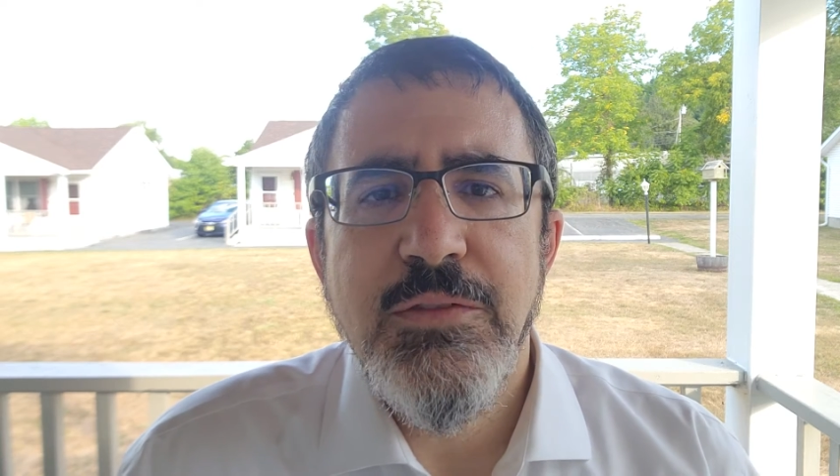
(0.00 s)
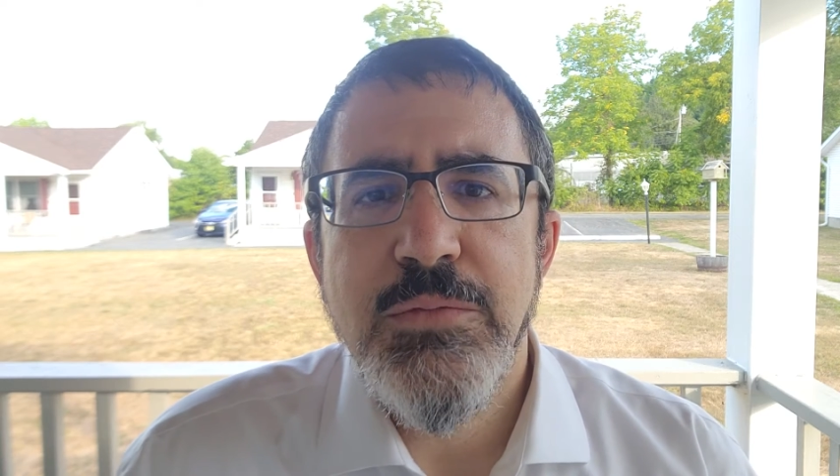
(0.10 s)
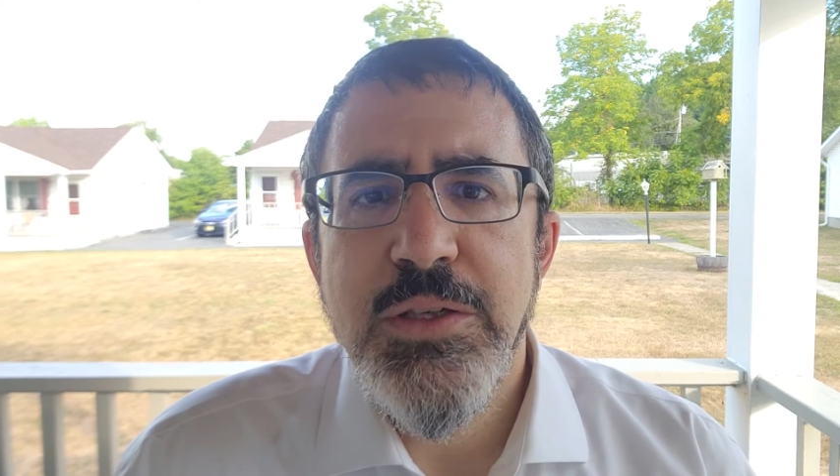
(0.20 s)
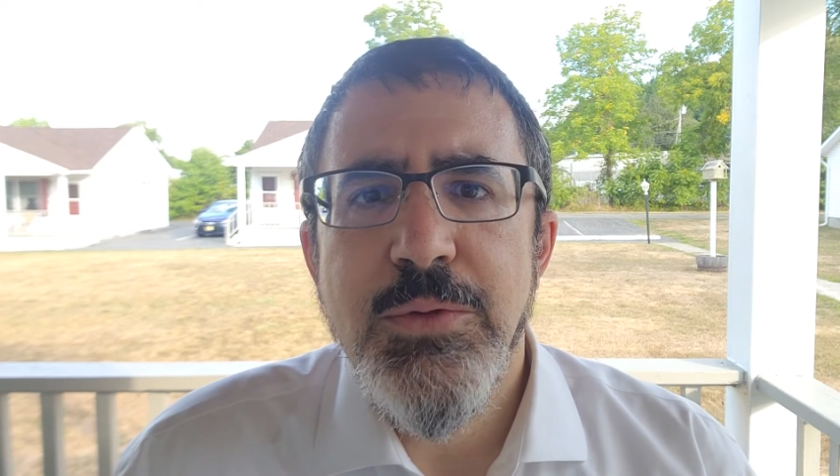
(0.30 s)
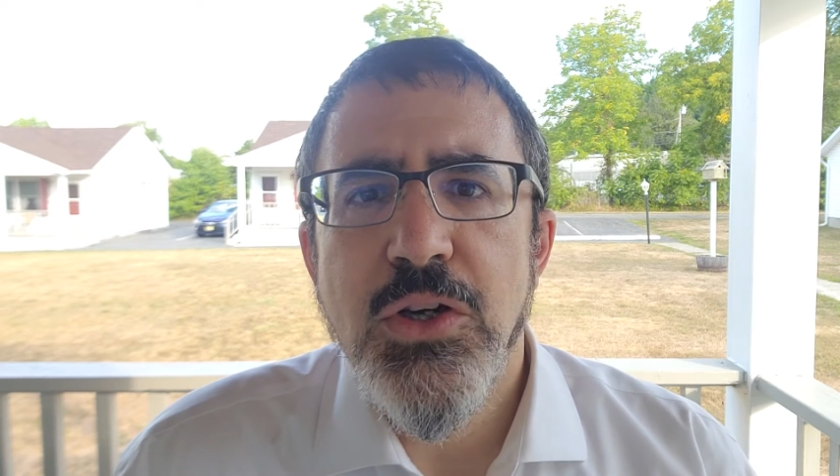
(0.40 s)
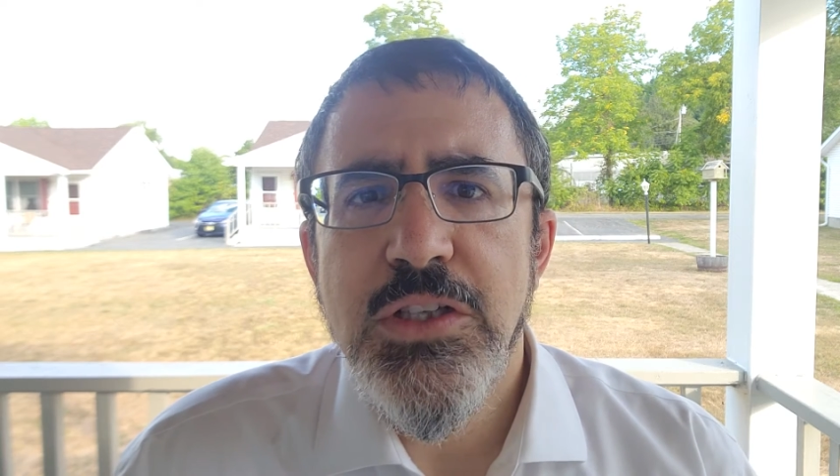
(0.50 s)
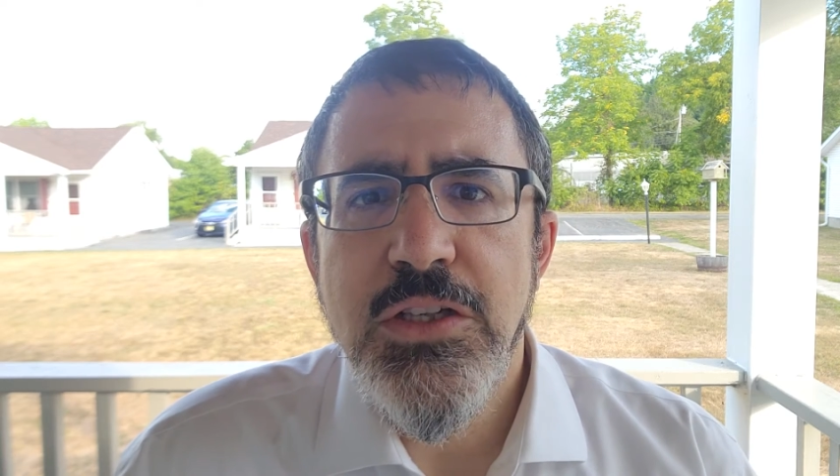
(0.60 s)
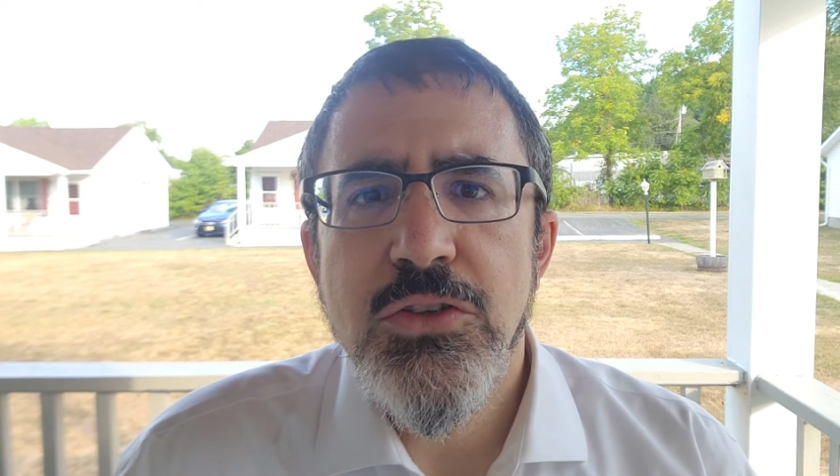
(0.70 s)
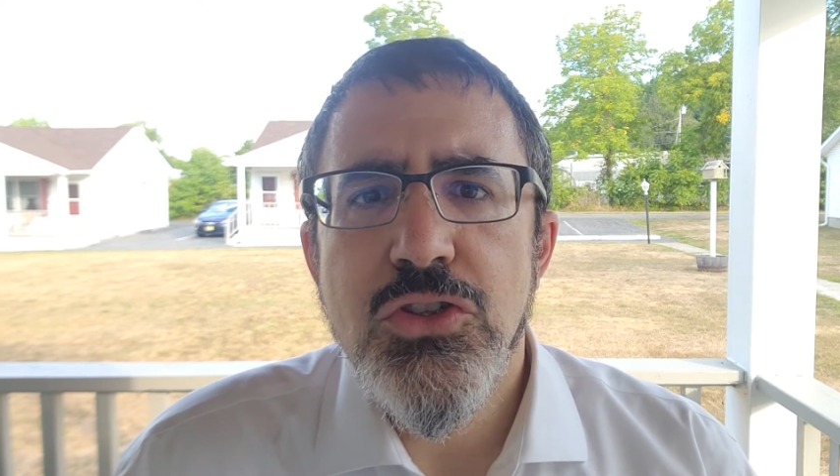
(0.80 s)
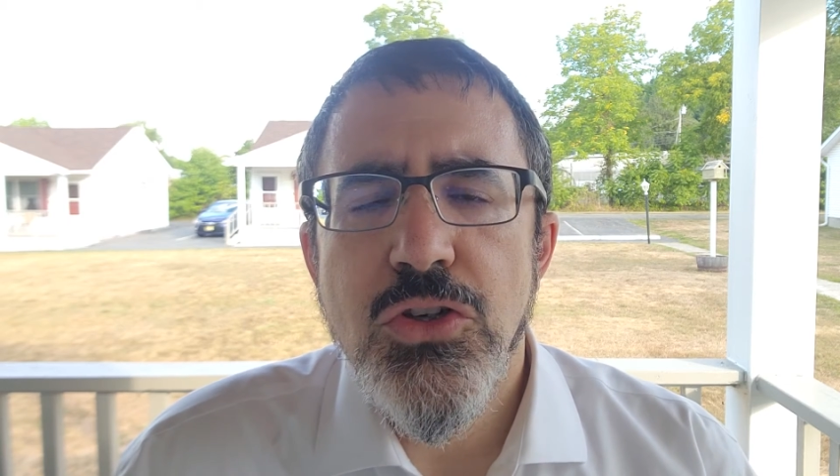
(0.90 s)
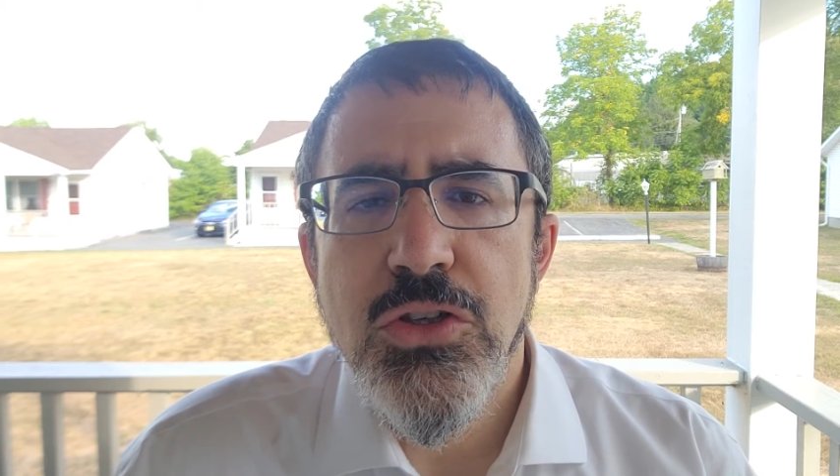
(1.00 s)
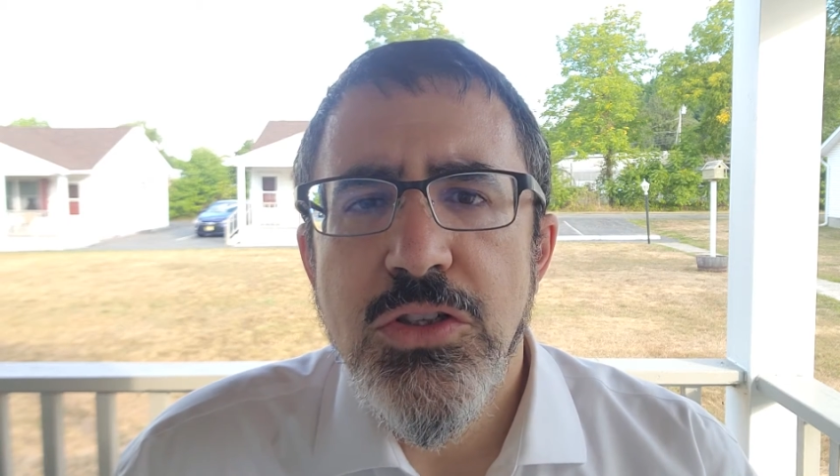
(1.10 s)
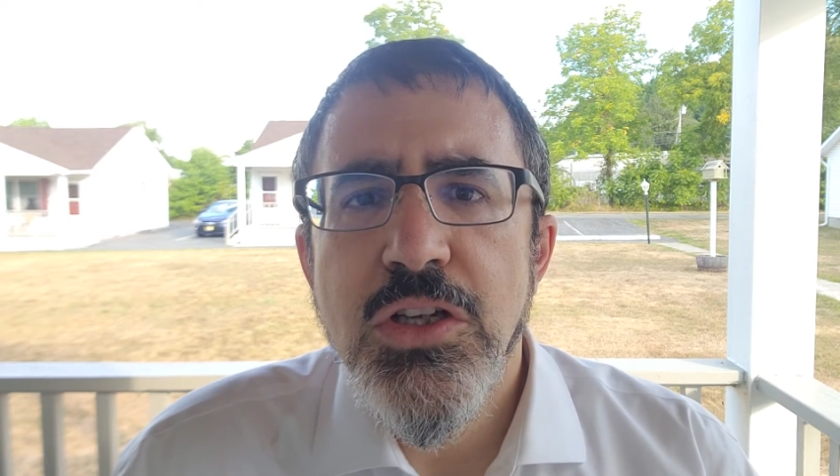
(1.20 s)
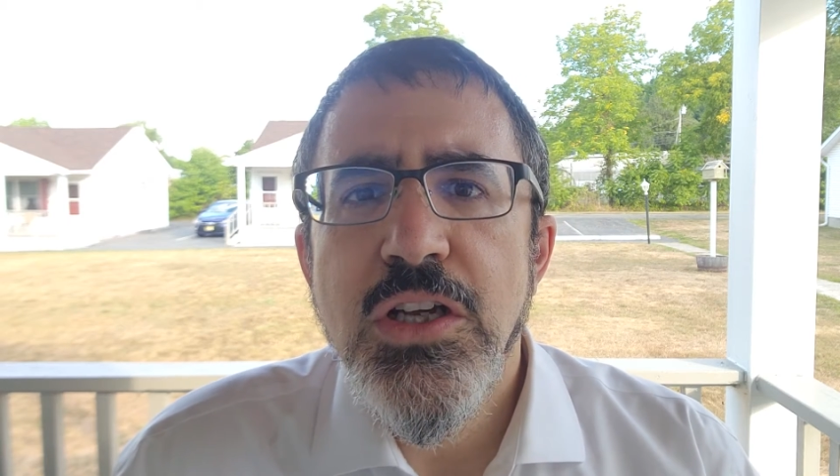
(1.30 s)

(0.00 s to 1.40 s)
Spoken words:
Imot HaKadoshot,